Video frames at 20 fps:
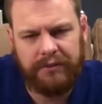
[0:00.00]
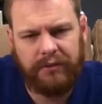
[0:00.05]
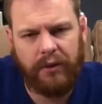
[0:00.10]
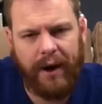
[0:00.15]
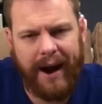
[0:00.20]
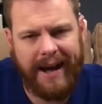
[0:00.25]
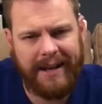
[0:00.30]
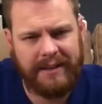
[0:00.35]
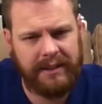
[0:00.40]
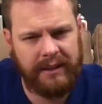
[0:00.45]
of
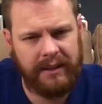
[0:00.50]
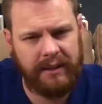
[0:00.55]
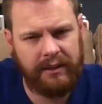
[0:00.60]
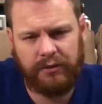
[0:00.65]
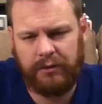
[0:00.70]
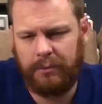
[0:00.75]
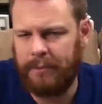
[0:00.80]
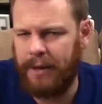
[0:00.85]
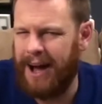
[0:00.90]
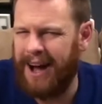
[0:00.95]

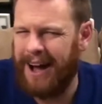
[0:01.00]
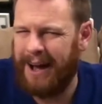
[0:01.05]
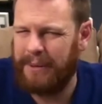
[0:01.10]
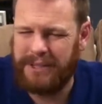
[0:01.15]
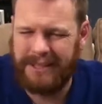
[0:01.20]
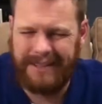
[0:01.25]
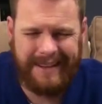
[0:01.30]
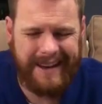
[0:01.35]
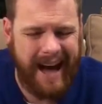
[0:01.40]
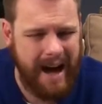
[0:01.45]
grassiness from the
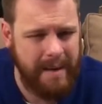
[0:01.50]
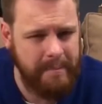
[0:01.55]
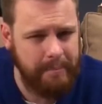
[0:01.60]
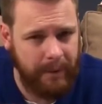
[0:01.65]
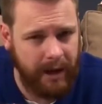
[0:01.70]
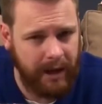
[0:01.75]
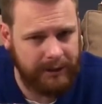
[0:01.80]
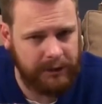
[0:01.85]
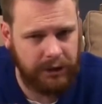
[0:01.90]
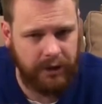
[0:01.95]
hops. Not
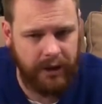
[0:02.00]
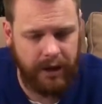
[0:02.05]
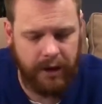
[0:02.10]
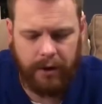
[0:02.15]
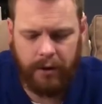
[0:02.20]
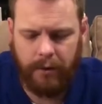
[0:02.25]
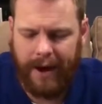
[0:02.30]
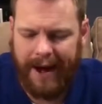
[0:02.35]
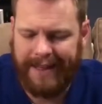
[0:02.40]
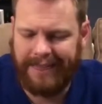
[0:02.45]
much,
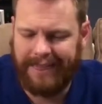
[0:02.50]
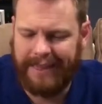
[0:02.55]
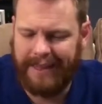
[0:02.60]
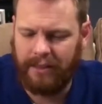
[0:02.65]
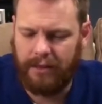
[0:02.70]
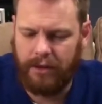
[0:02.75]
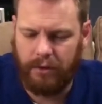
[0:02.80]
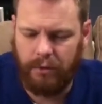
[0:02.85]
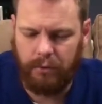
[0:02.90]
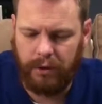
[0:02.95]
though. I
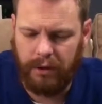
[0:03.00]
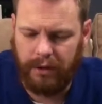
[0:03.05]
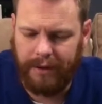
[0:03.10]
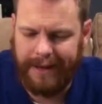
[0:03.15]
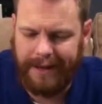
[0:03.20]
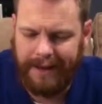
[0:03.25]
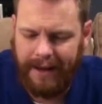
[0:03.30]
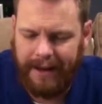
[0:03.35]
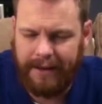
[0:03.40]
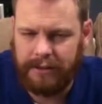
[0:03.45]
think they're
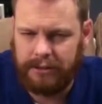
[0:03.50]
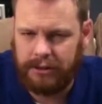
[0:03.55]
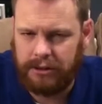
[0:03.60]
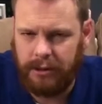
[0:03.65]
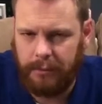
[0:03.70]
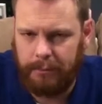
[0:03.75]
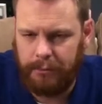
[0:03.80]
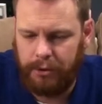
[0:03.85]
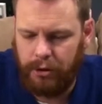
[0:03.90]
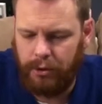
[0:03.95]
really kind of
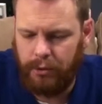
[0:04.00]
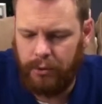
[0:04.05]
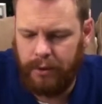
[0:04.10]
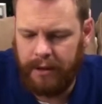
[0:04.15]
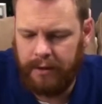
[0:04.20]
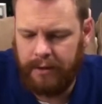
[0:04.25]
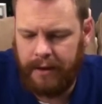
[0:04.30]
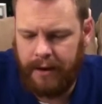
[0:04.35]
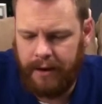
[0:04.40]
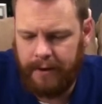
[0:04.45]
subdued
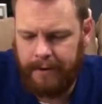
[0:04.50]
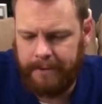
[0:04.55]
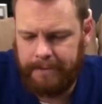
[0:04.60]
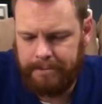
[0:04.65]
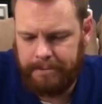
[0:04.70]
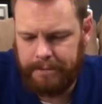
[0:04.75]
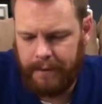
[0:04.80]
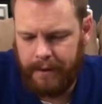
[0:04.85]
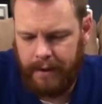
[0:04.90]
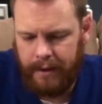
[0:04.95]
in
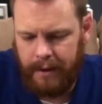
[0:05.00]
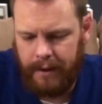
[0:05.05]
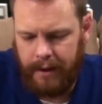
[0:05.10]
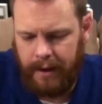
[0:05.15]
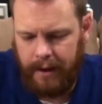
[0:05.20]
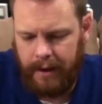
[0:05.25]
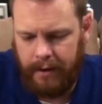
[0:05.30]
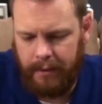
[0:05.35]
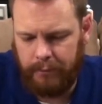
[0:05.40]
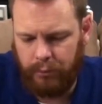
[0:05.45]
there.
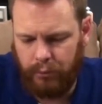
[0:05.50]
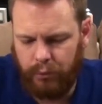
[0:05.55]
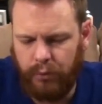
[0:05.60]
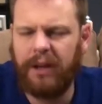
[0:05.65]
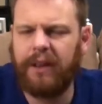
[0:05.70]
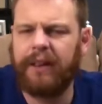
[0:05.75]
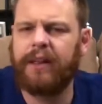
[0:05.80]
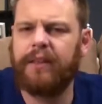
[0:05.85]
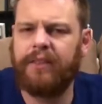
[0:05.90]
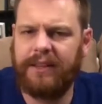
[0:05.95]
Um,
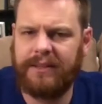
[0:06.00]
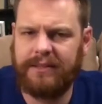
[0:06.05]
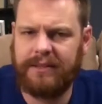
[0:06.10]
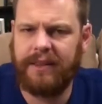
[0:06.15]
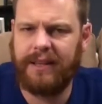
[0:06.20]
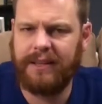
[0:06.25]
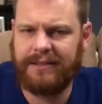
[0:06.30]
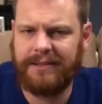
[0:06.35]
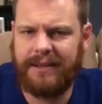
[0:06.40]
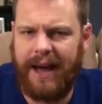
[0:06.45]
really, these,
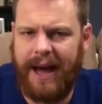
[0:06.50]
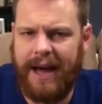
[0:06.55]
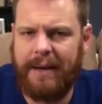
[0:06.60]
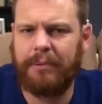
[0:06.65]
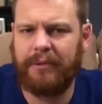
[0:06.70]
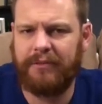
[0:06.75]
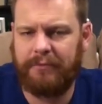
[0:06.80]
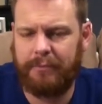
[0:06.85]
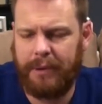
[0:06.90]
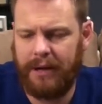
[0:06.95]
this
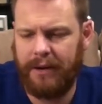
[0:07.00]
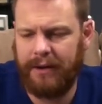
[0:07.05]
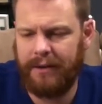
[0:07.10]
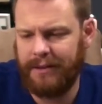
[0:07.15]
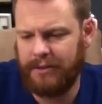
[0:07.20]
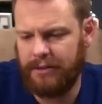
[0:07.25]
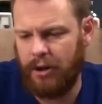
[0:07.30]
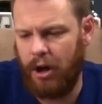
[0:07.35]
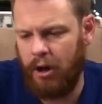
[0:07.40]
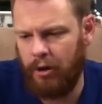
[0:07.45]
type of beer,
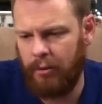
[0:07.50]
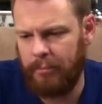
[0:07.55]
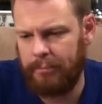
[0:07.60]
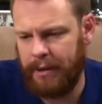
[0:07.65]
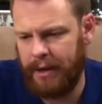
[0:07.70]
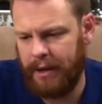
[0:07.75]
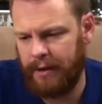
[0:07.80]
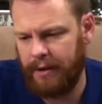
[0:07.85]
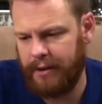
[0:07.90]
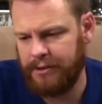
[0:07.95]
this alt
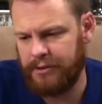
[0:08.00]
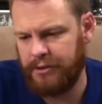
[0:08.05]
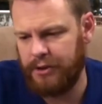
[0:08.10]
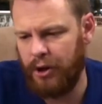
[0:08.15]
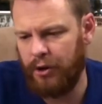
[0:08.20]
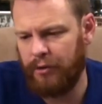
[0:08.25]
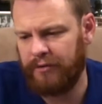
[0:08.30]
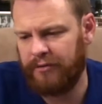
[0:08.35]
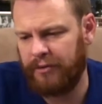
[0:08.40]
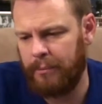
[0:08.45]
beer, is
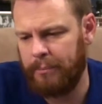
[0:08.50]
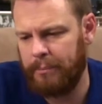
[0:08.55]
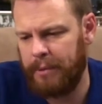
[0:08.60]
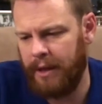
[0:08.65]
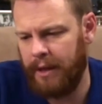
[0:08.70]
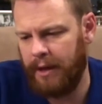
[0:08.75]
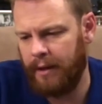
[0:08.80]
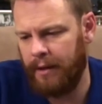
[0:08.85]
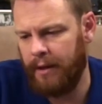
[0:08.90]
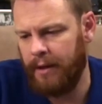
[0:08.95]
known for
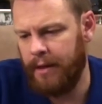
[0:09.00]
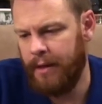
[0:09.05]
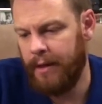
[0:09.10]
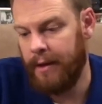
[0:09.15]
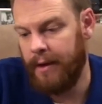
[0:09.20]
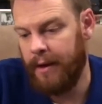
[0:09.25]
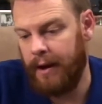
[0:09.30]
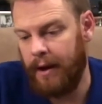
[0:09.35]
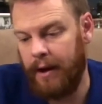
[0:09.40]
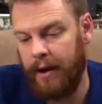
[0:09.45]
being
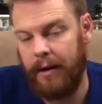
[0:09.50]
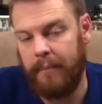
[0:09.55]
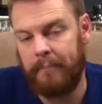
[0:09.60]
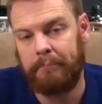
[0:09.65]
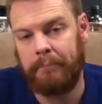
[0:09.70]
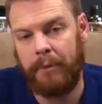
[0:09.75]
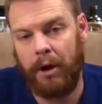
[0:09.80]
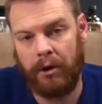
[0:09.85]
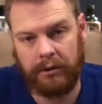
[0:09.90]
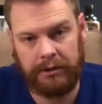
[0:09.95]
uh,
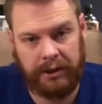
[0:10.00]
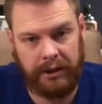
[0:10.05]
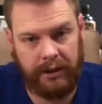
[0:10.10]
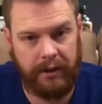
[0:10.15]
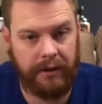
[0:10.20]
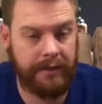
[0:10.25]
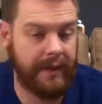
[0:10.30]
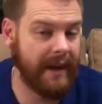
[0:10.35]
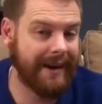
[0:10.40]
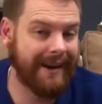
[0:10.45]

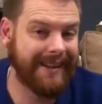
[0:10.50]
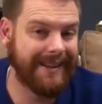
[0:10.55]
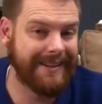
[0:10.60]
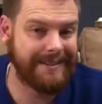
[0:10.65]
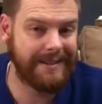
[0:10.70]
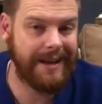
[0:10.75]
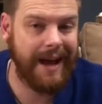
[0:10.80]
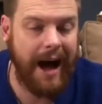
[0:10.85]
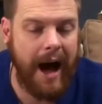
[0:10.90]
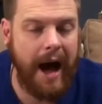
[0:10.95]
maltier than it
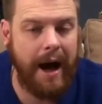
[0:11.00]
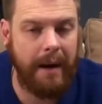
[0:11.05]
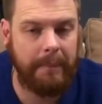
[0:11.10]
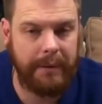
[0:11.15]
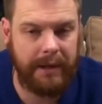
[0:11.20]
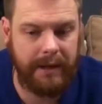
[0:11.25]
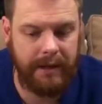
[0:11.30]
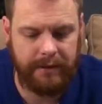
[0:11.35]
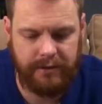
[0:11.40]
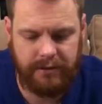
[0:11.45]
is
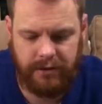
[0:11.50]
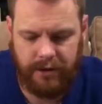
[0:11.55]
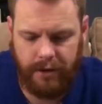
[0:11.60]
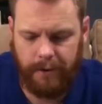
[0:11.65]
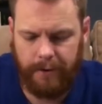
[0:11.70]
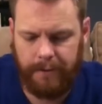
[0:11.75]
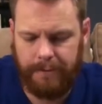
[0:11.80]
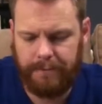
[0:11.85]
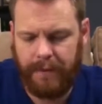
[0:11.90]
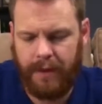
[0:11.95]
hoppy.
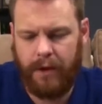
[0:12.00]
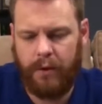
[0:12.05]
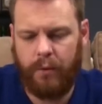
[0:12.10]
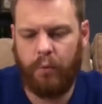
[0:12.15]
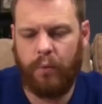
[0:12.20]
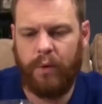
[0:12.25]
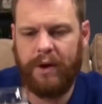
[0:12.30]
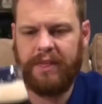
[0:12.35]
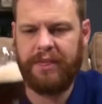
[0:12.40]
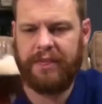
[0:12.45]
So
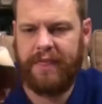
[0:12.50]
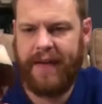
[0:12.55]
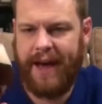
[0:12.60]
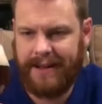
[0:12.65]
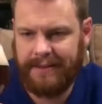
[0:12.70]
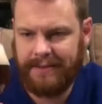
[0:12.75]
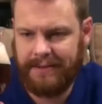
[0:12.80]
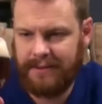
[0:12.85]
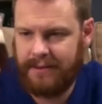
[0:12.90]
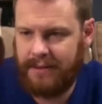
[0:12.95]
with
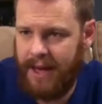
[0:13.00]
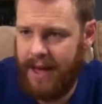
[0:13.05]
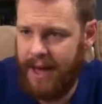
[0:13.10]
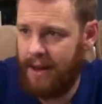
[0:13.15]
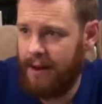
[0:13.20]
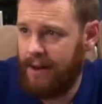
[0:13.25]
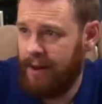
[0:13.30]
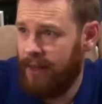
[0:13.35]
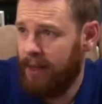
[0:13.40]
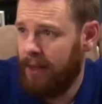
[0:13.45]
that
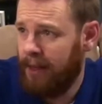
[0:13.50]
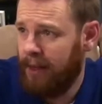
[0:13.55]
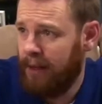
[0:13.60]
said,